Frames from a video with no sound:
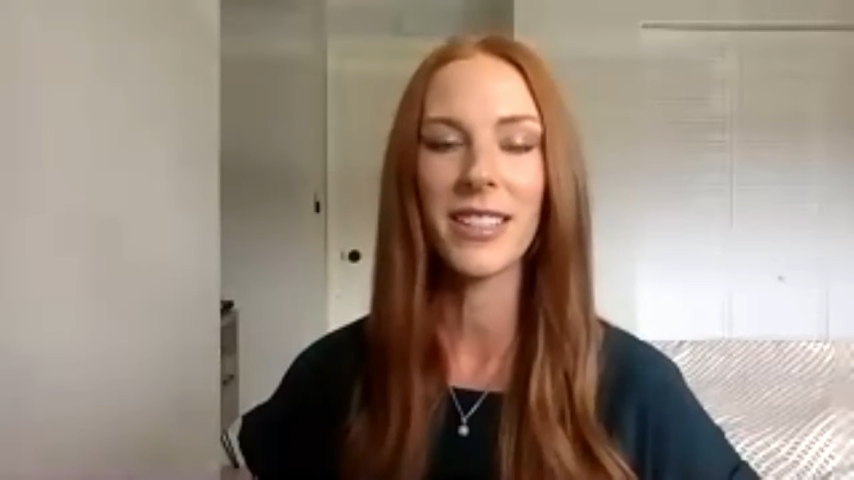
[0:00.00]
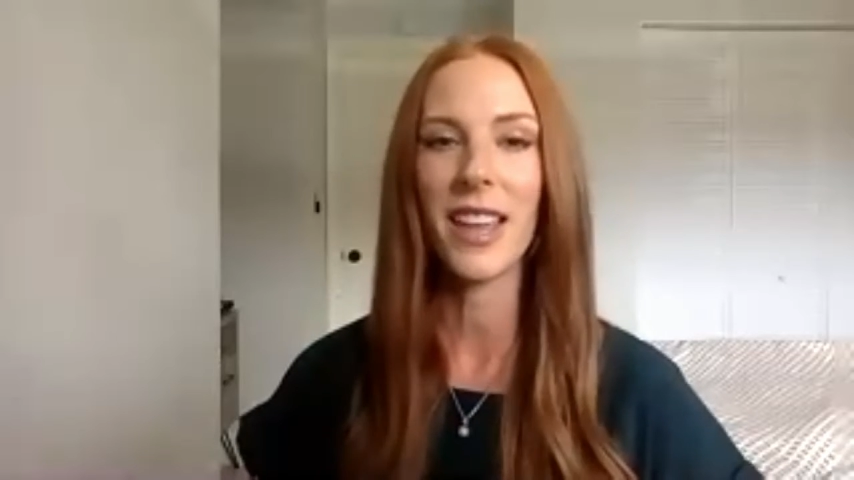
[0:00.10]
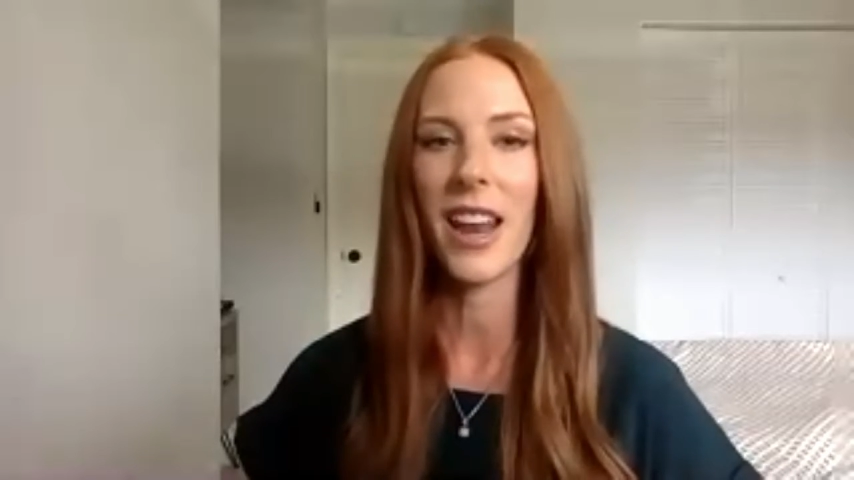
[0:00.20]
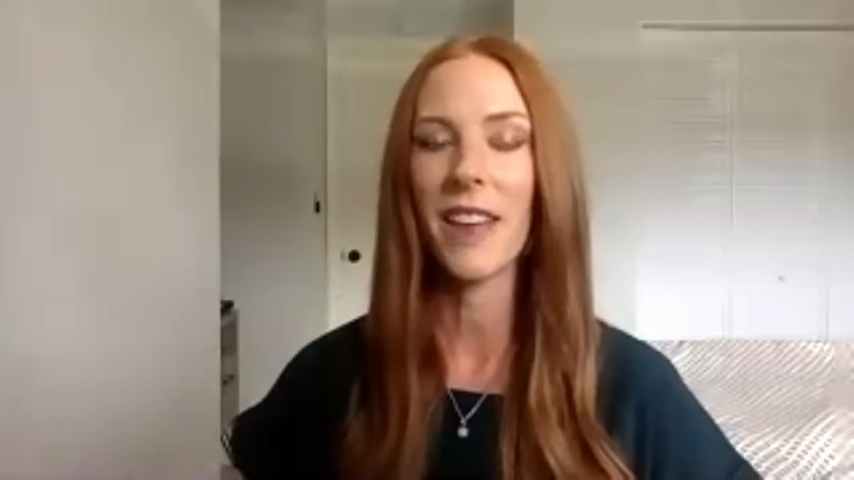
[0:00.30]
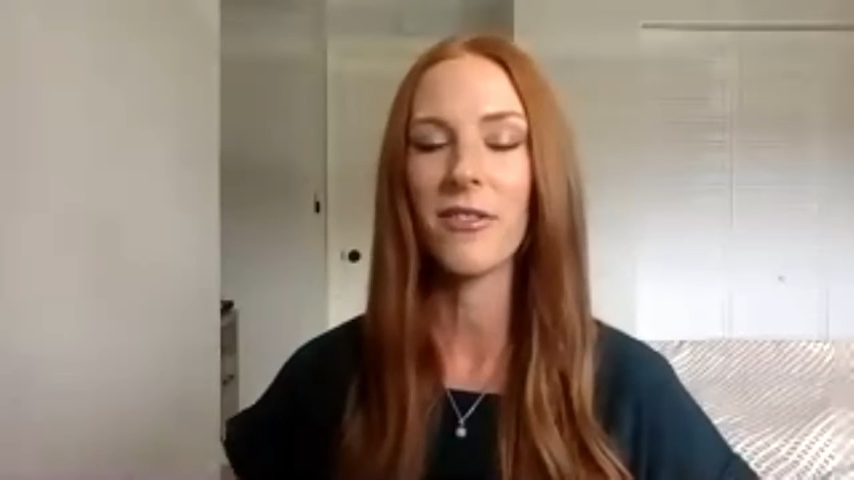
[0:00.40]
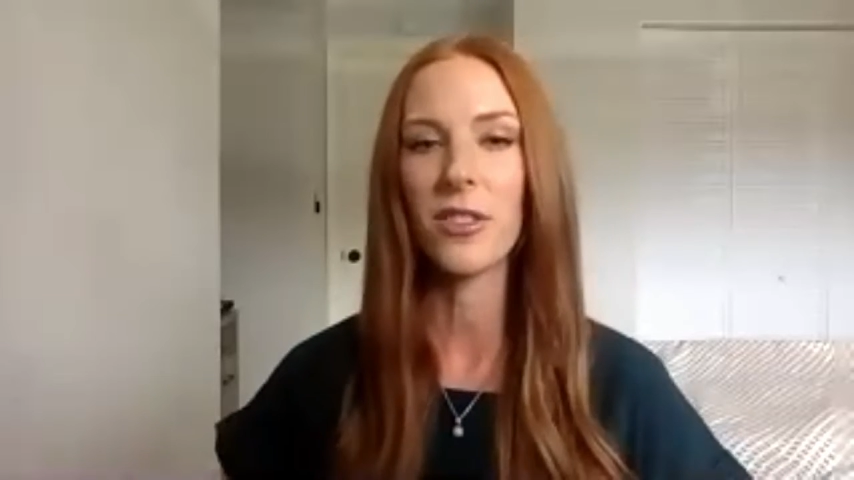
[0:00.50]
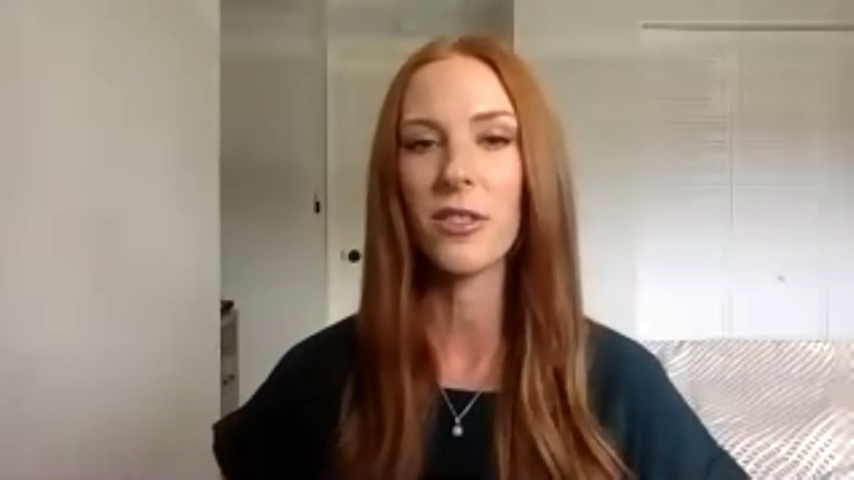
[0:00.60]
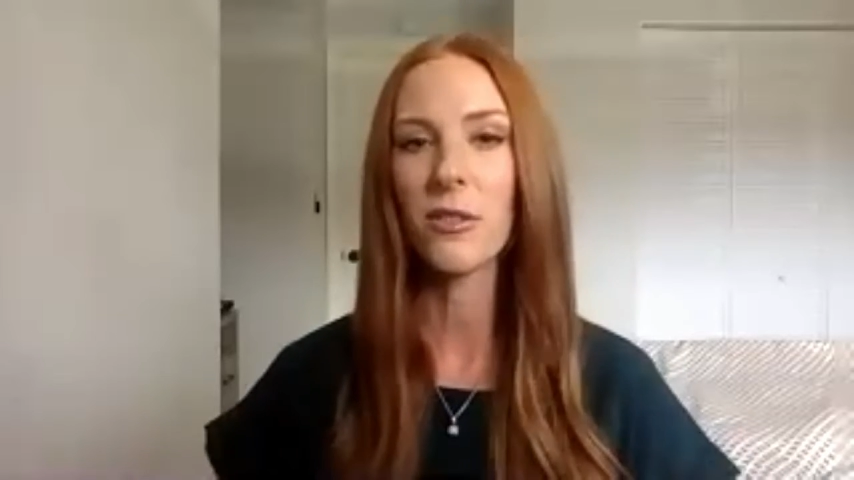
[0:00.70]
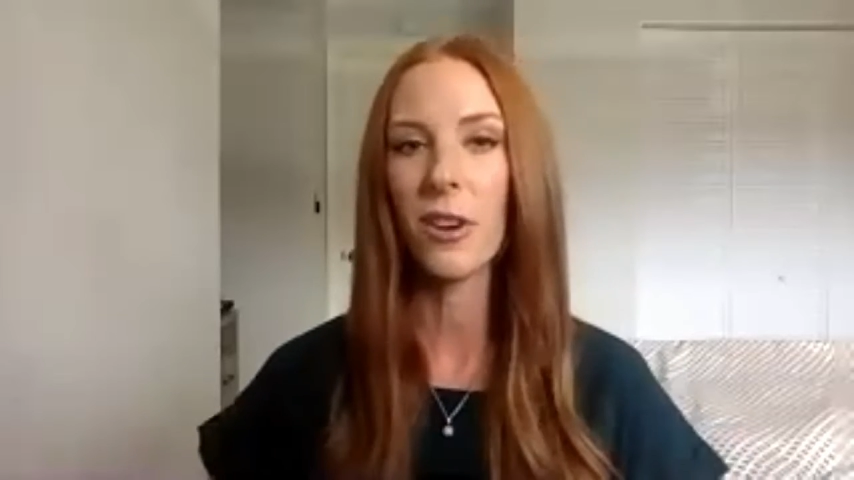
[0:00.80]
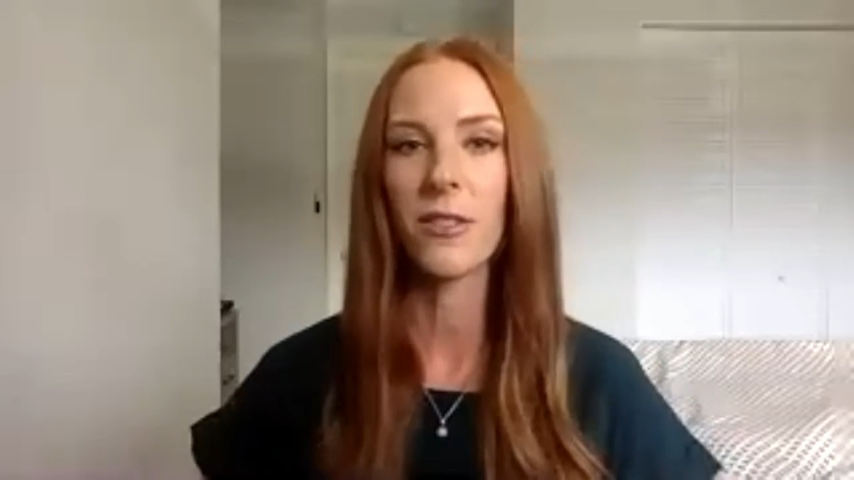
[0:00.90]
And I've just
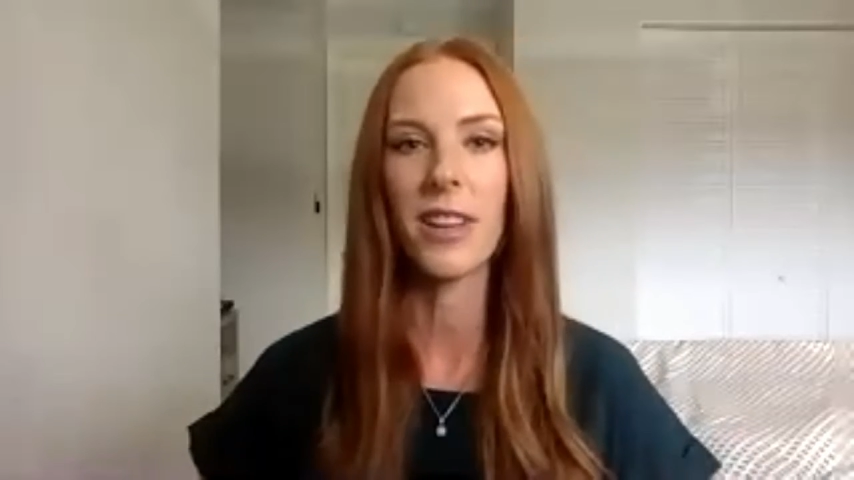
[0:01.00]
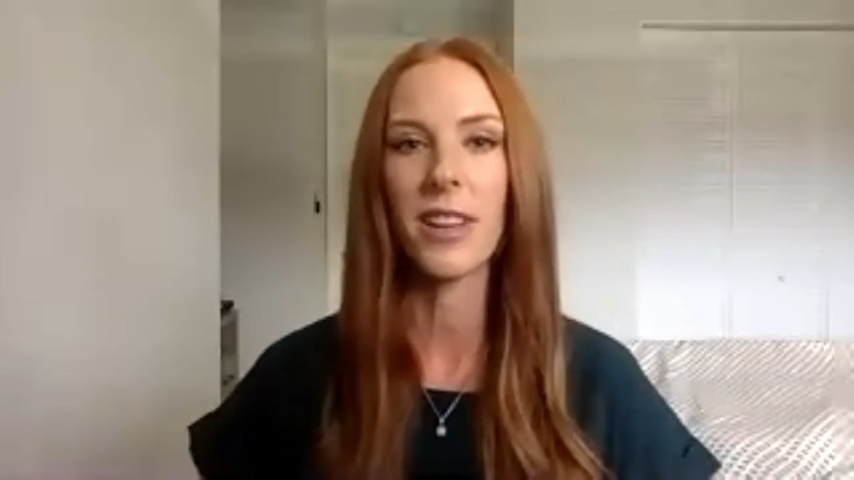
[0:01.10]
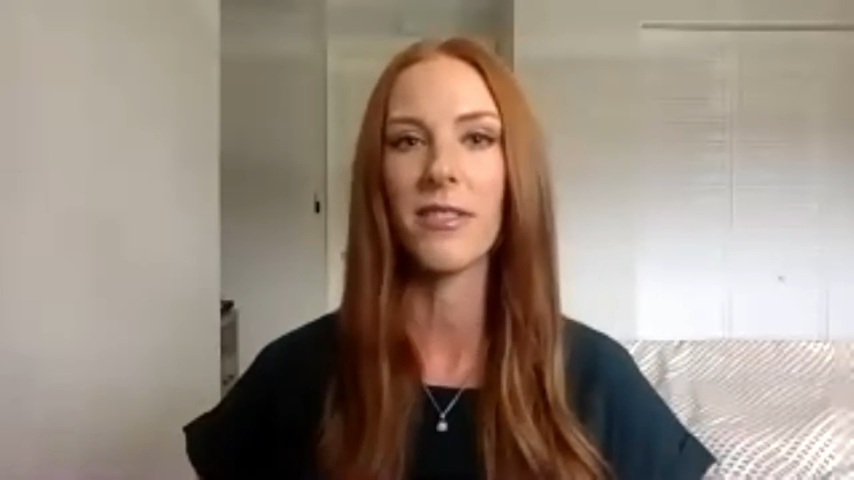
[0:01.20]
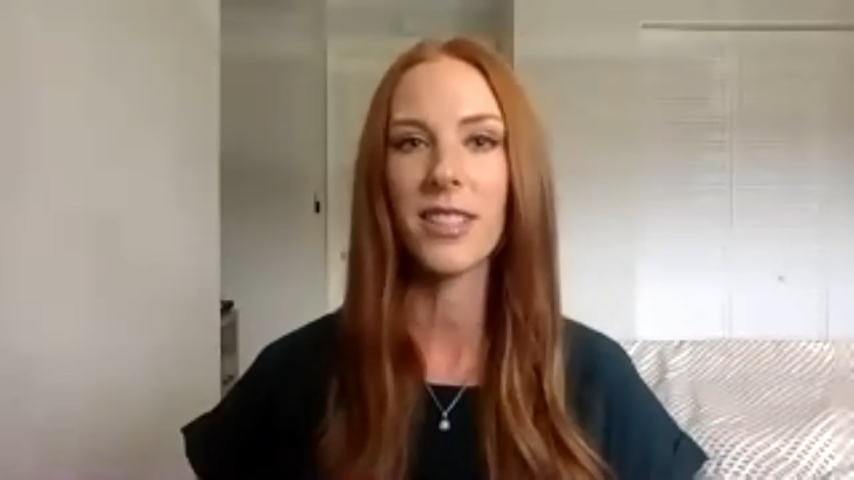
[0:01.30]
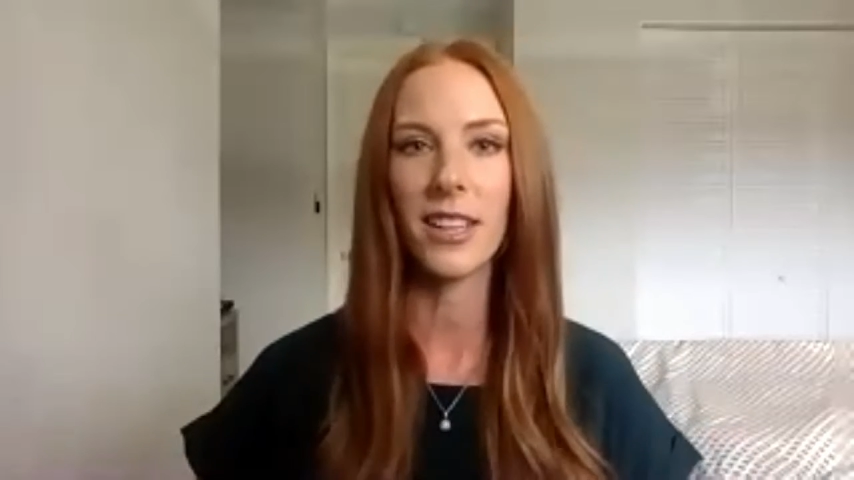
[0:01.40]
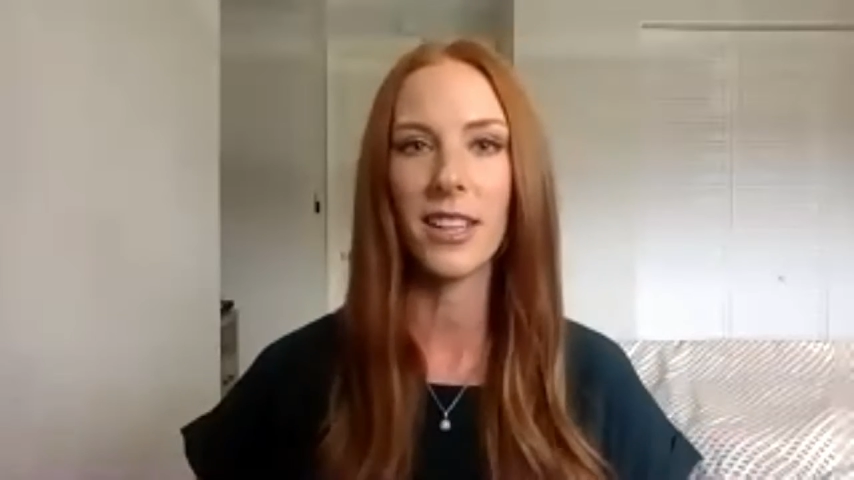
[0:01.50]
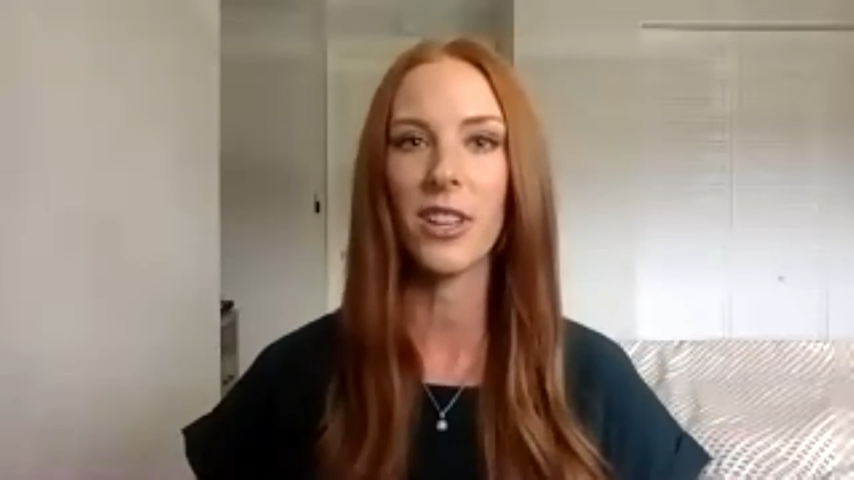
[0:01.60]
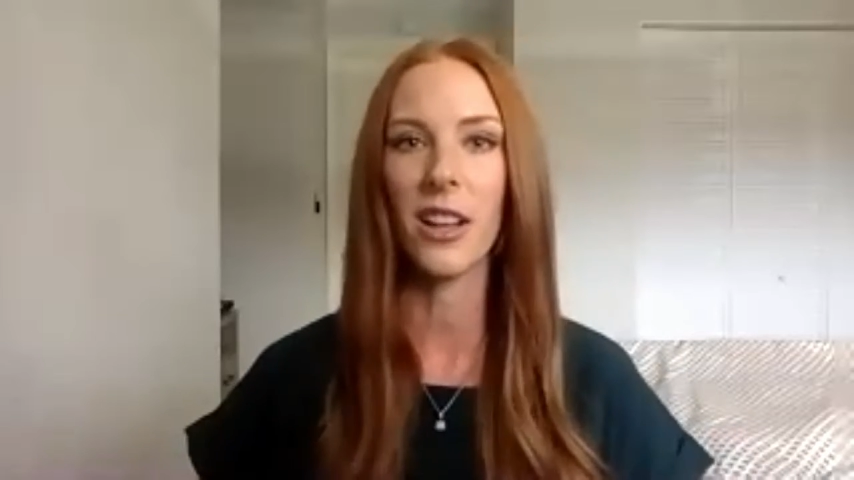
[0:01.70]
grown to have such